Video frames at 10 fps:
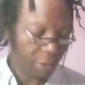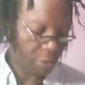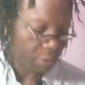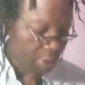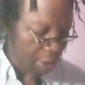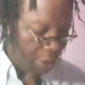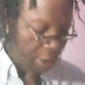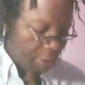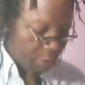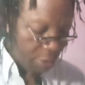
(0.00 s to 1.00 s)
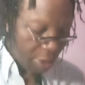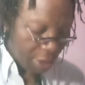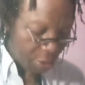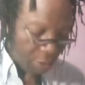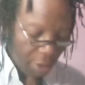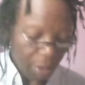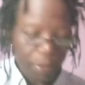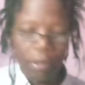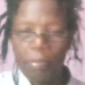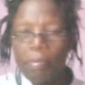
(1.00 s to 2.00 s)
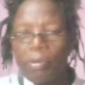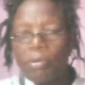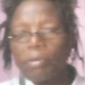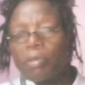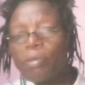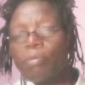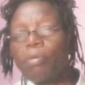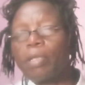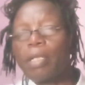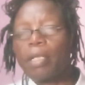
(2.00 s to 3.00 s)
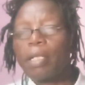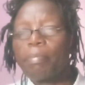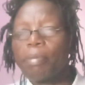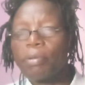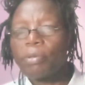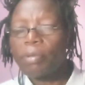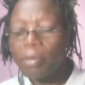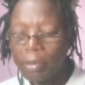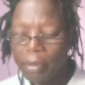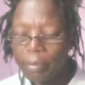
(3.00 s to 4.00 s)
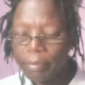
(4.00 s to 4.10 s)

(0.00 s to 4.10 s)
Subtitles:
today we're going to talk about bosons. What are really bosons?